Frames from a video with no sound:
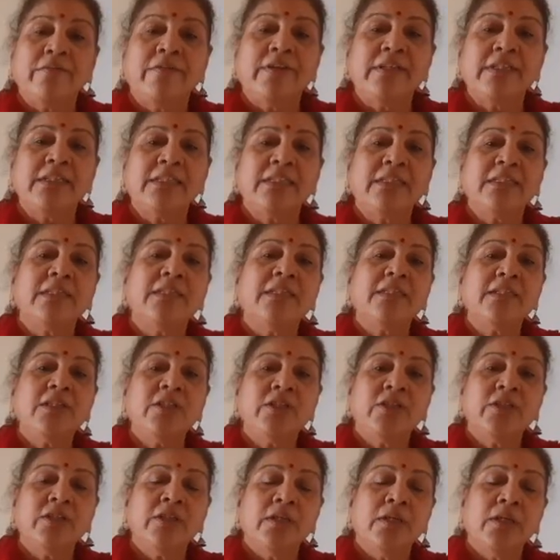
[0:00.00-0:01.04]

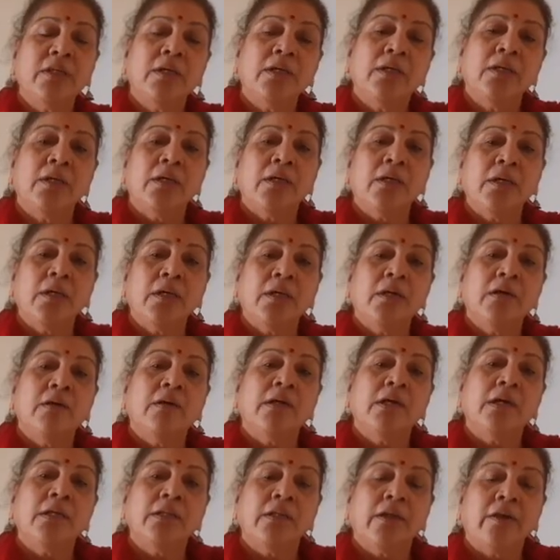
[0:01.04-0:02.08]
discussed
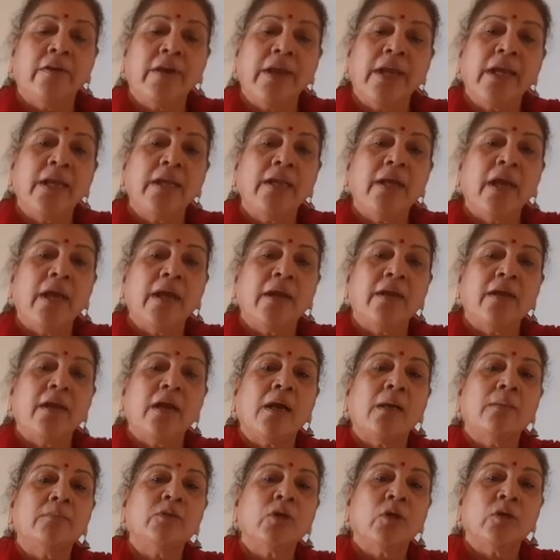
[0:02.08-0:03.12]
the ray
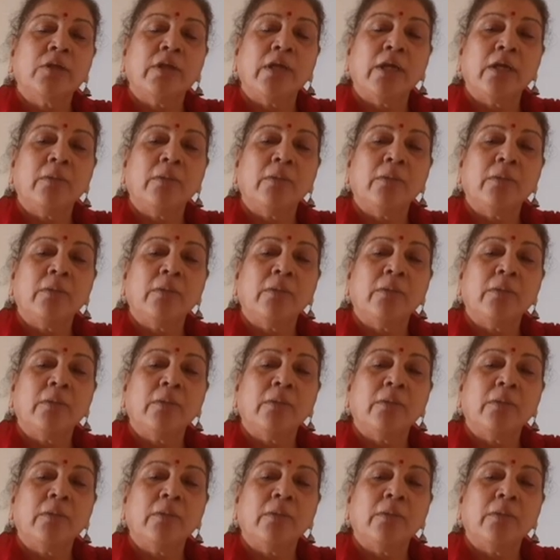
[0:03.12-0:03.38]
diagrams or the